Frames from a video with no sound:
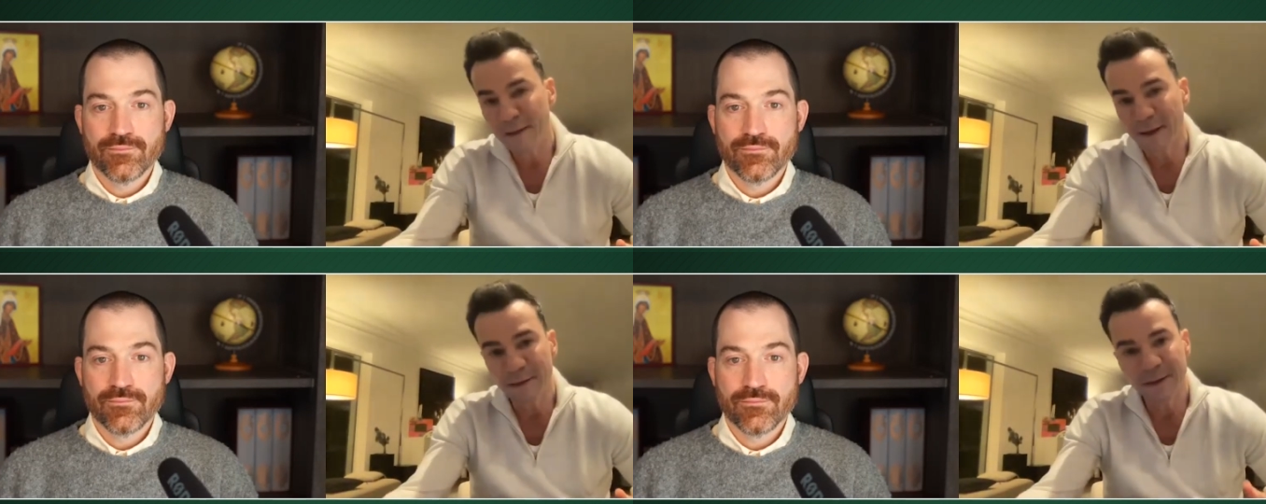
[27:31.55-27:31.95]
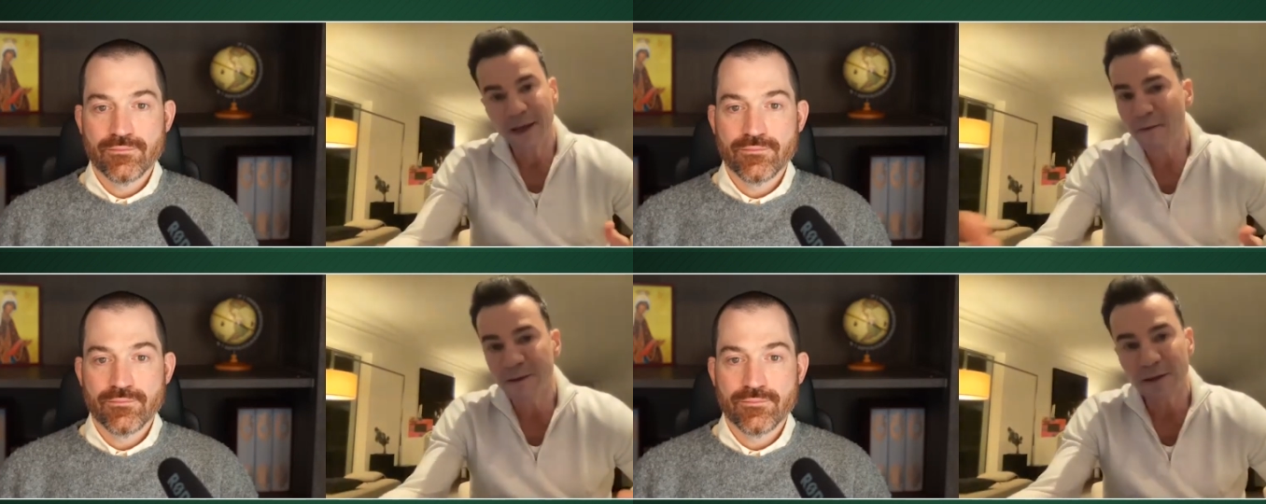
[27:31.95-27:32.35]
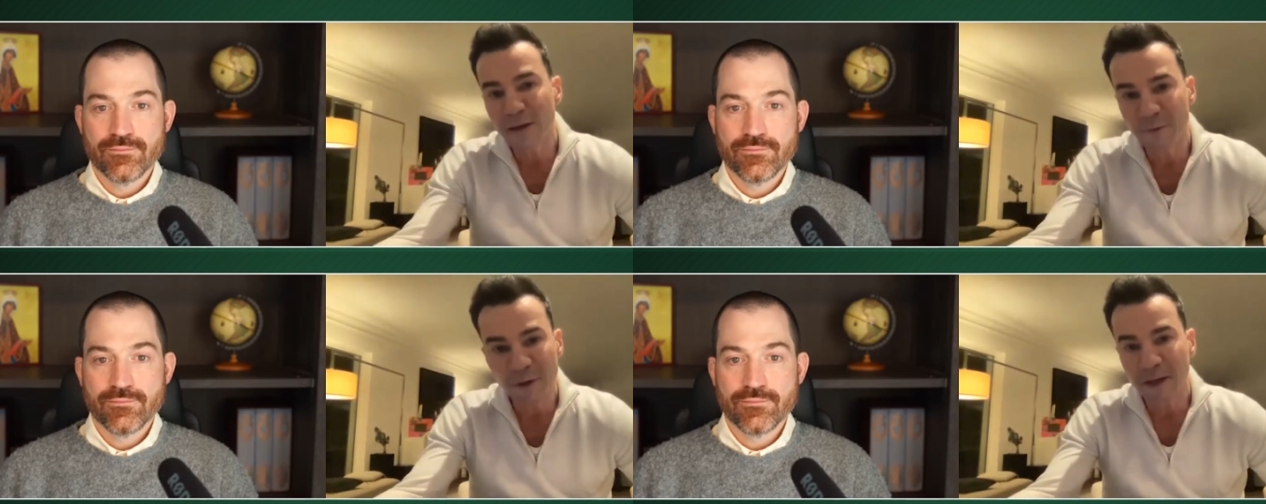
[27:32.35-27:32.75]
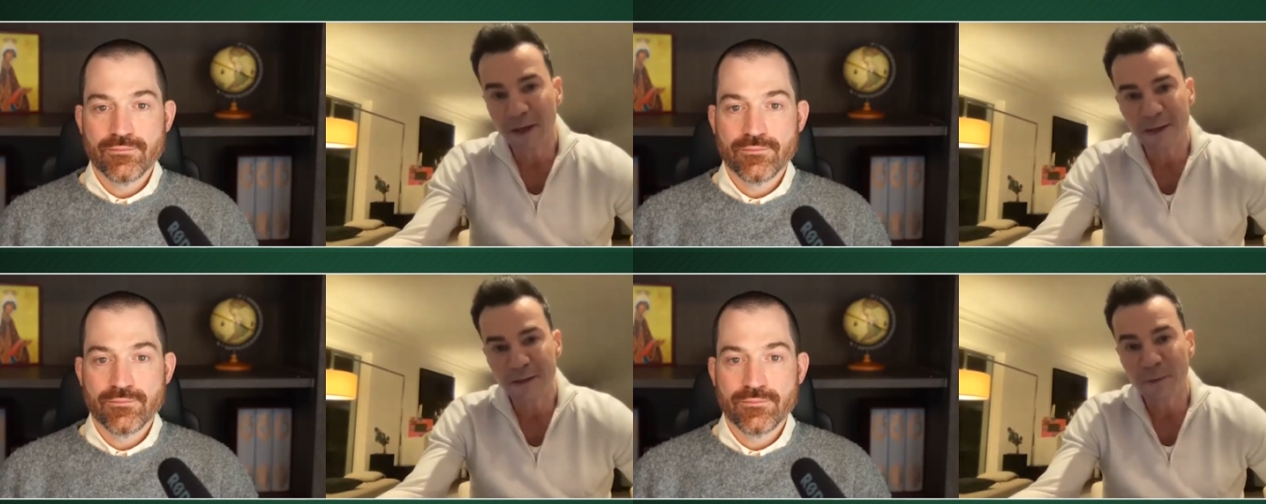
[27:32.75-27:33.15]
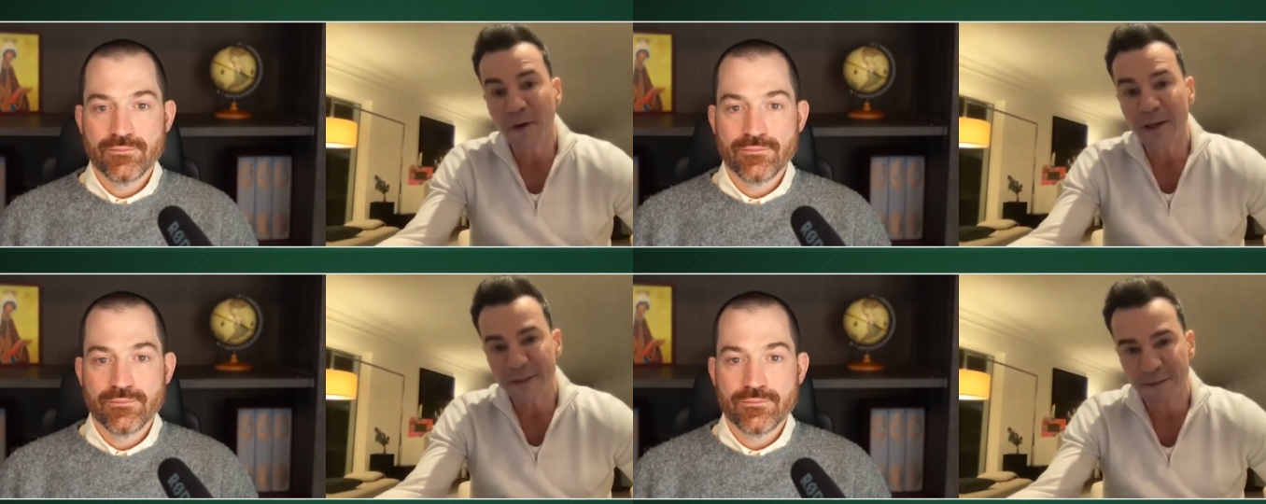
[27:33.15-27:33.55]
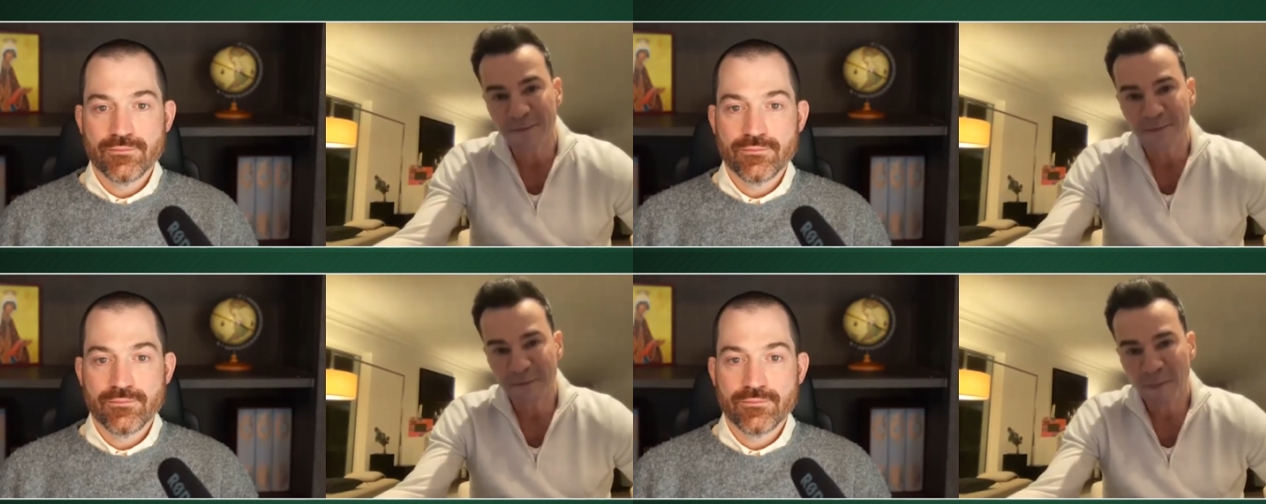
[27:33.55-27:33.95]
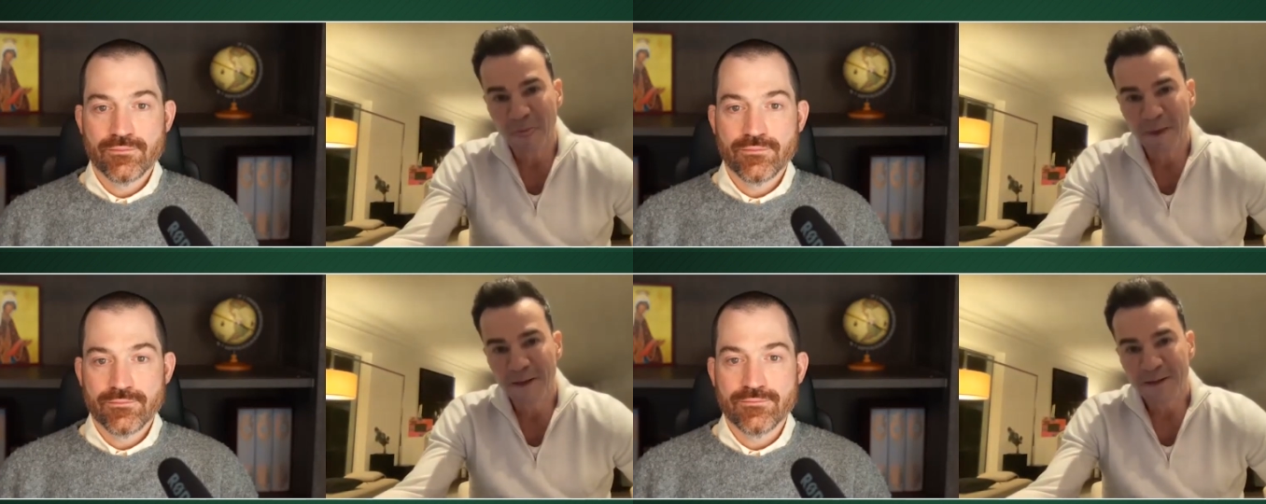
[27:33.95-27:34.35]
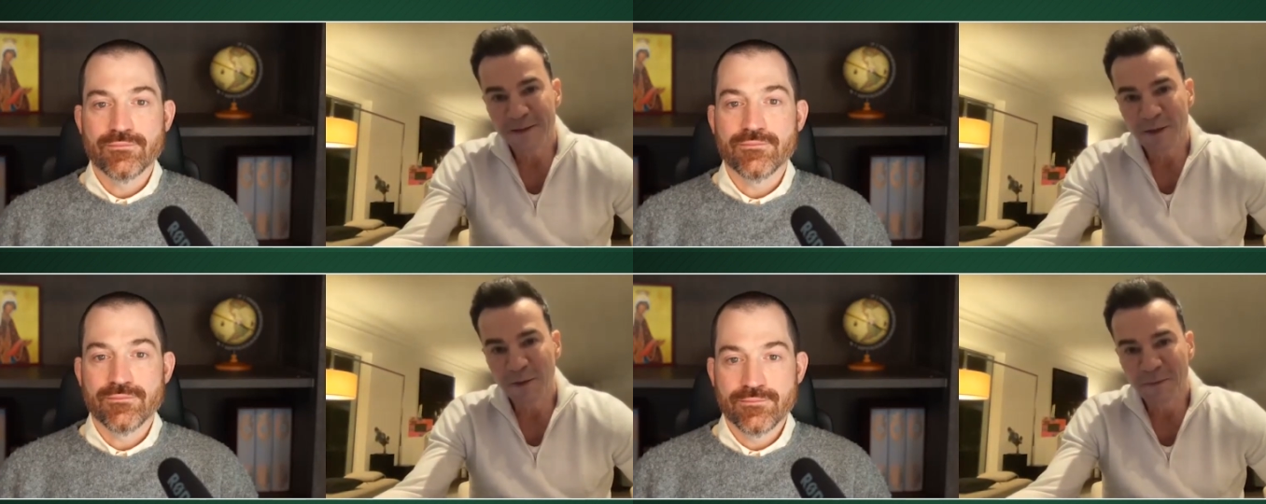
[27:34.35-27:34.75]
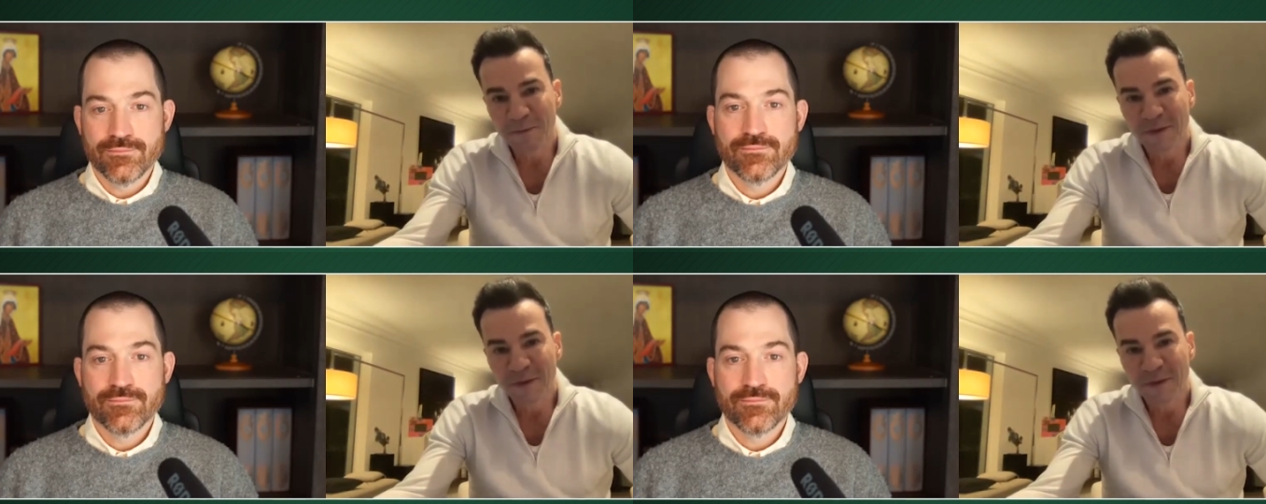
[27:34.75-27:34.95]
Speaker 1: And the carry is only realized upon exit. So,